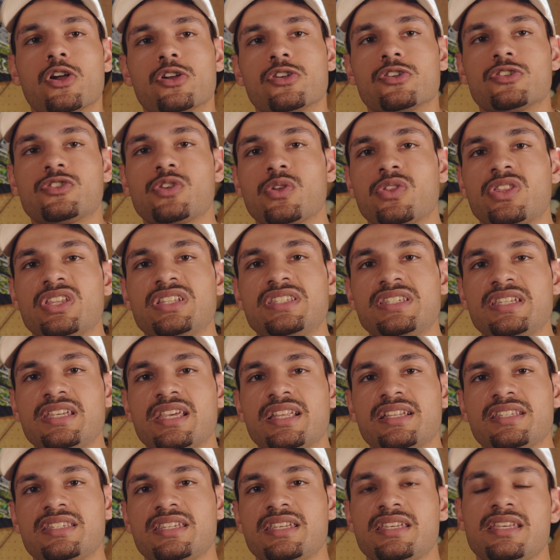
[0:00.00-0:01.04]
So the
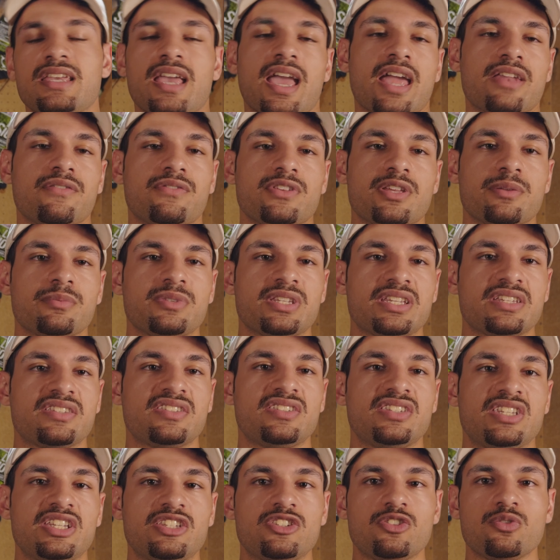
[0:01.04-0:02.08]
DNT NVMD
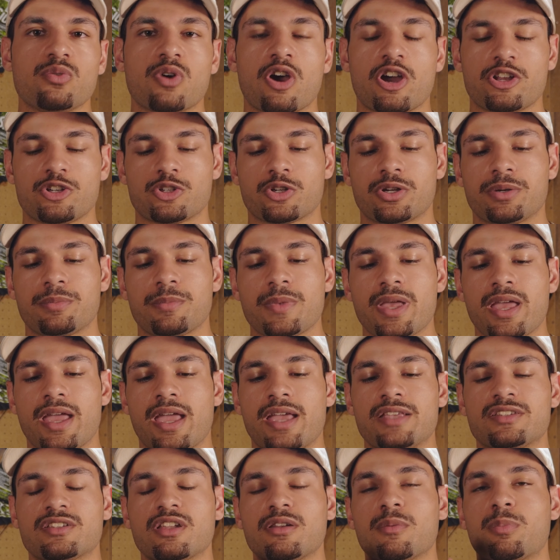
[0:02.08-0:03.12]
C200
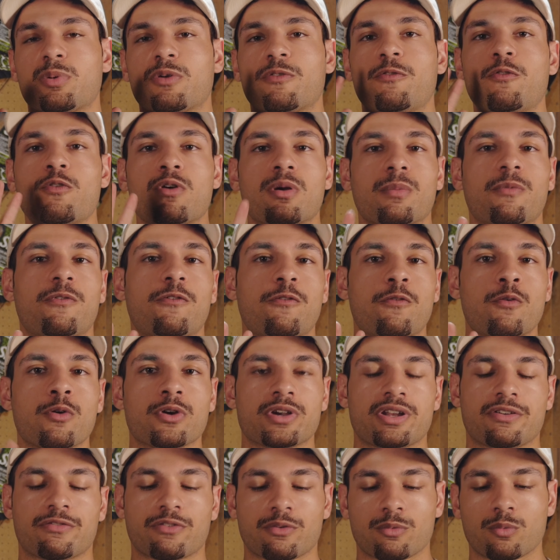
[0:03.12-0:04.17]
is going to perform
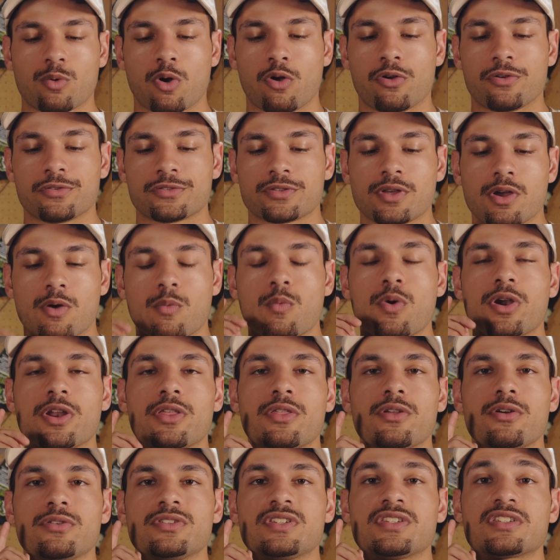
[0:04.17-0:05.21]
4 different roles. One
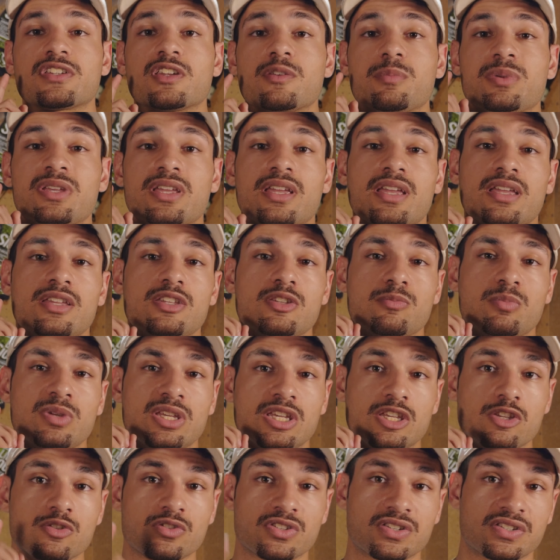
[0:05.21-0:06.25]
of those is going to be
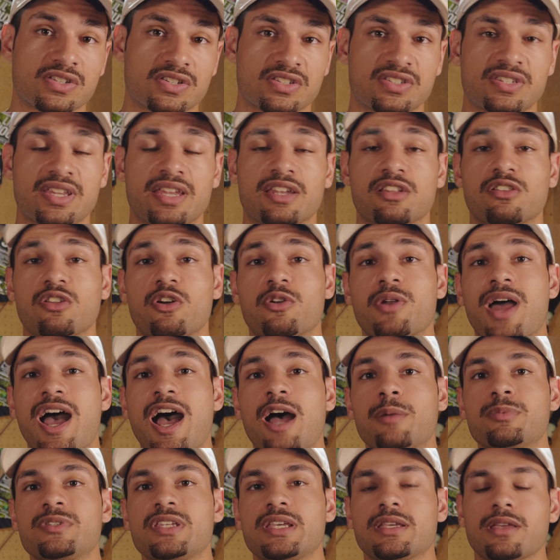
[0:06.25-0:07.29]
being used as a standalone
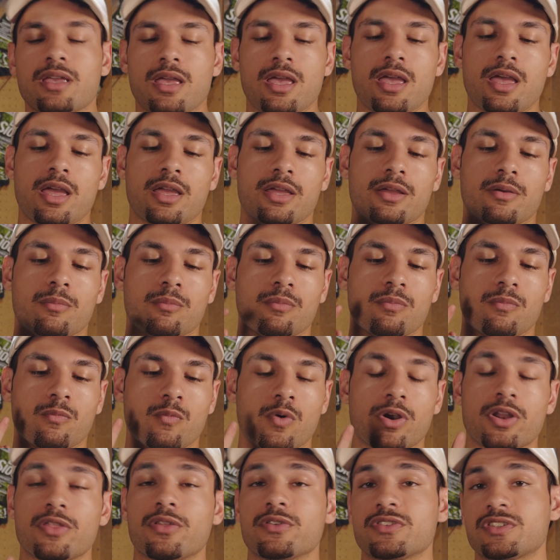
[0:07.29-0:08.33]
optic.
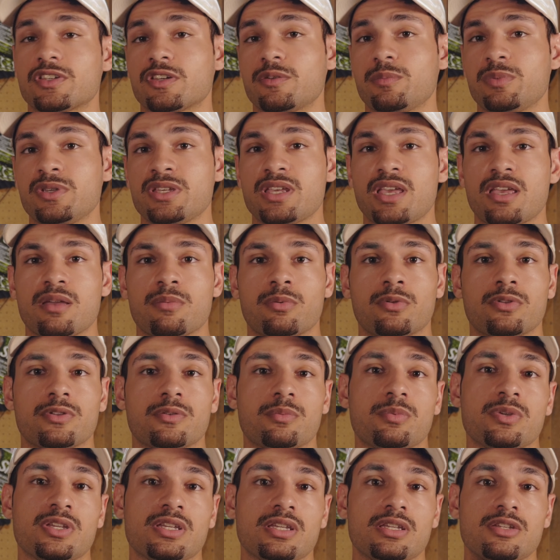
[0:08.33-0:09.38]
One of those is going to be able to
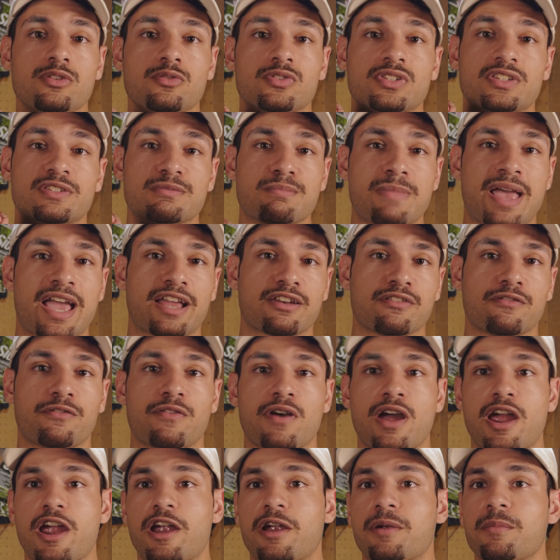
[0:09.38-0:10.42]
be used as a
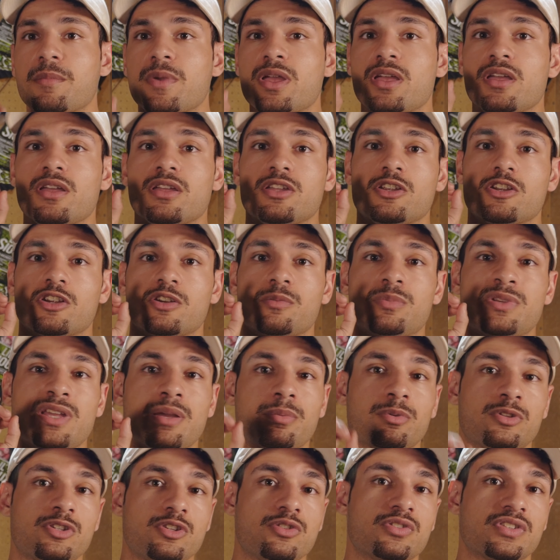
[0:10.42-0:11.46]
magnifier. You're going to be
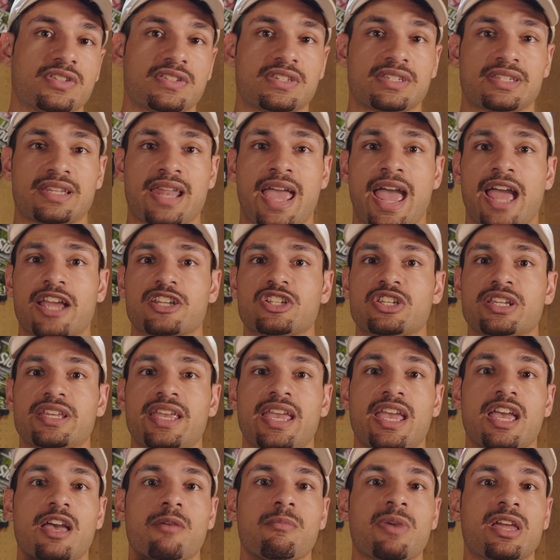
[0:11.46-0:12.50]
able to use this as an action
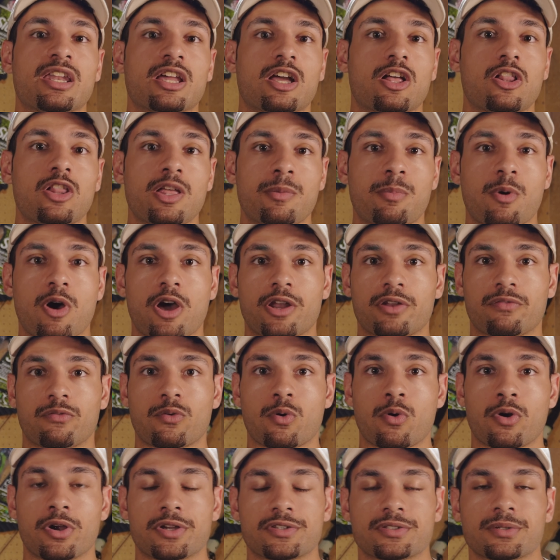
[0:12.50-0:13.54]
cam and a clip-on, of
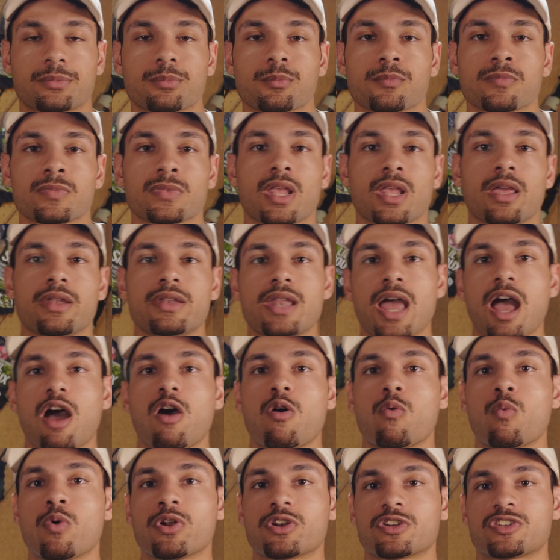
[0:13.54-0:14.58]
course.
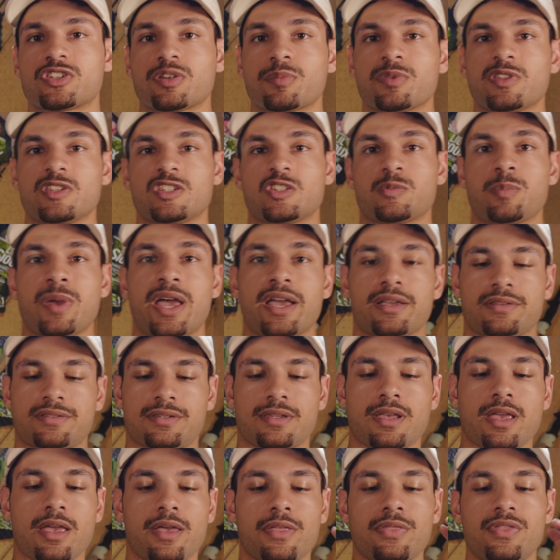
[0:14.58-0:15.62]
Now, what are some of the
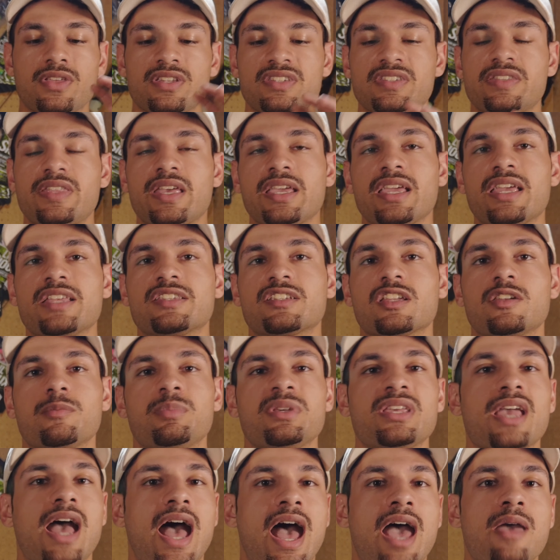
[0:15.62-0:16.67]
specs? This thing is going to
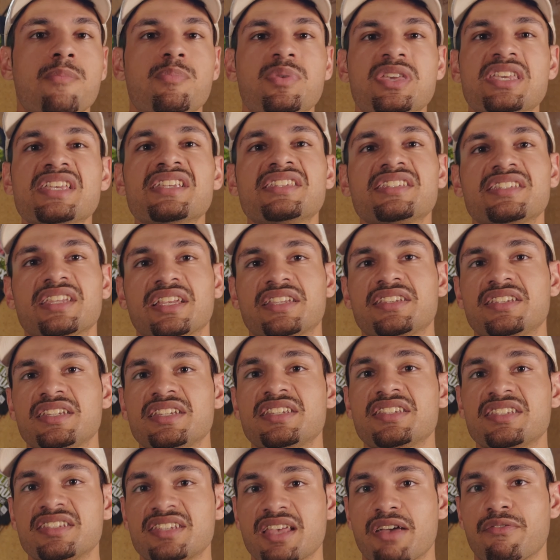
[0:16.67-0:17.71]
be
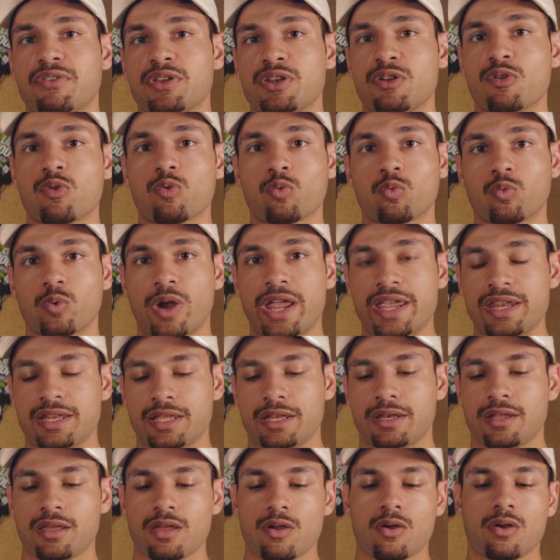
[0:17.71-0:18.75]
IP67
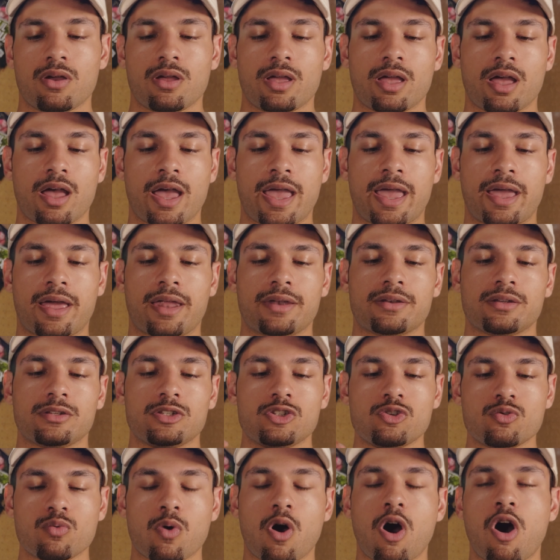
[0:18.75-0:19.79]
rated, and
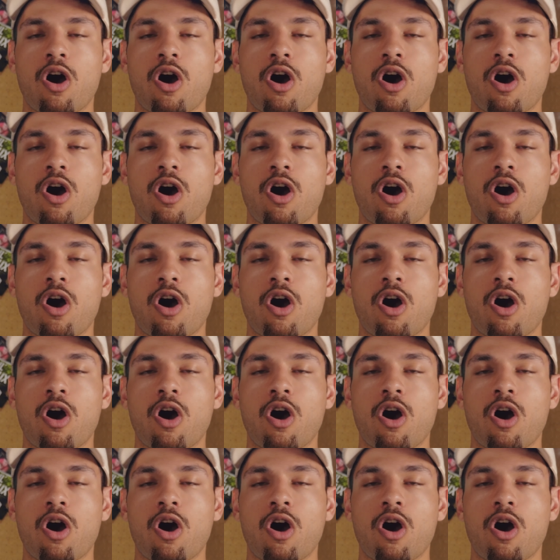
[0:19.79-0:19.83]
you